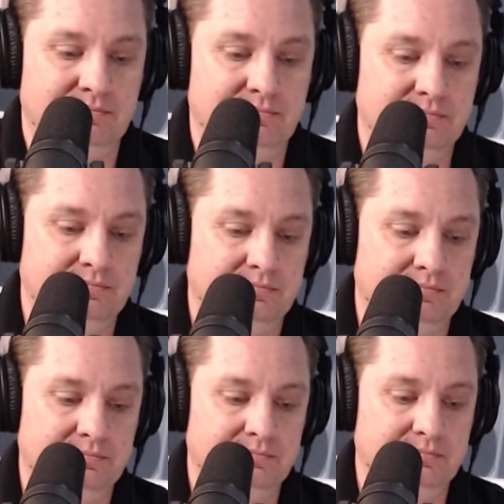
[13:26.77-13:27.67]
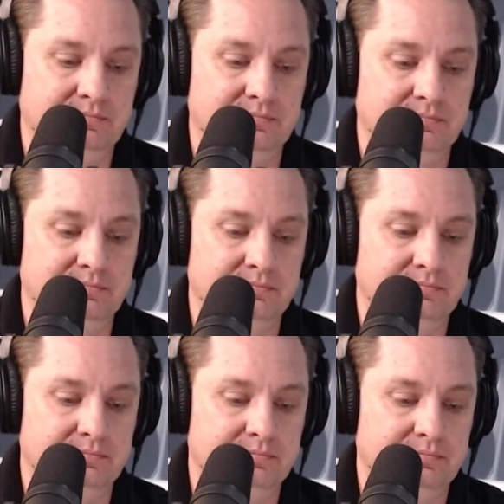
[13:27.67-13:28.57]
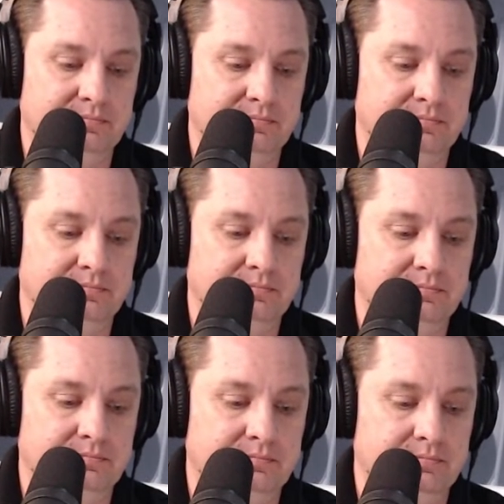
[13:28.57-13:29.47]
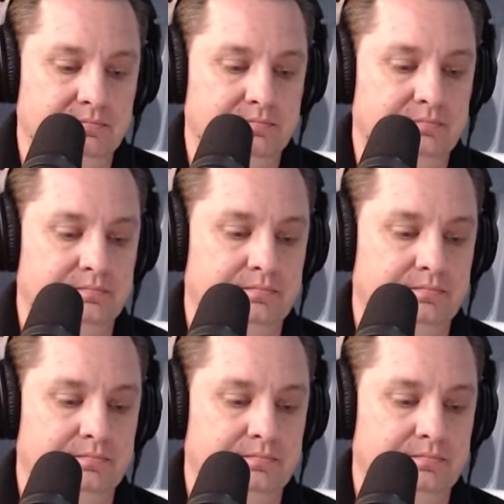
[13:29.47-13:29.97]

(silent)